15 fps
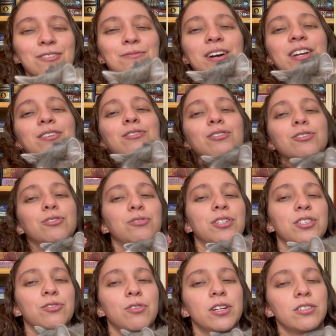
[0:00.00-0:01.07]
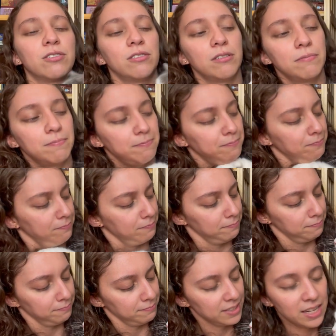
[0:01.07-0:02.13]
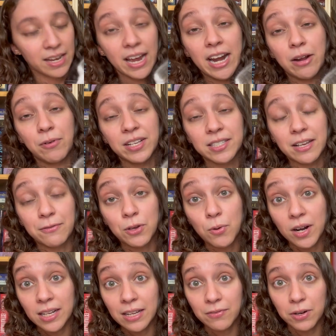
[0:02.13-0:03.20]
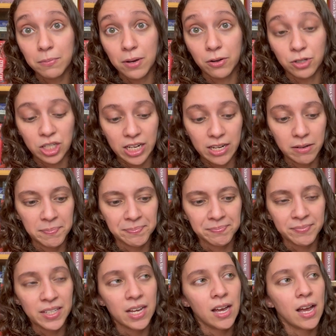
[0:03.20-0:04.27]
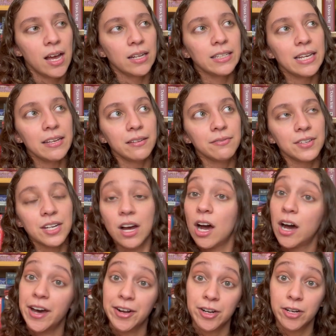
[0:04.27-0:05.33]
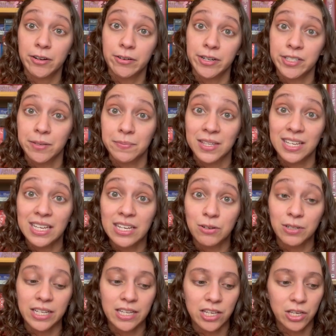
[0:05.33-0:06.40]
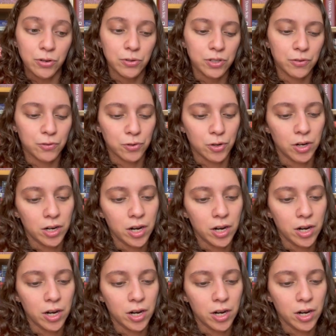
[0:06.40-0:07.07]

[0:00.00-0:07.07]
Why do you look so disgruntled? Anyways, if you want to leave an emoji, leave an otter or something equally cute for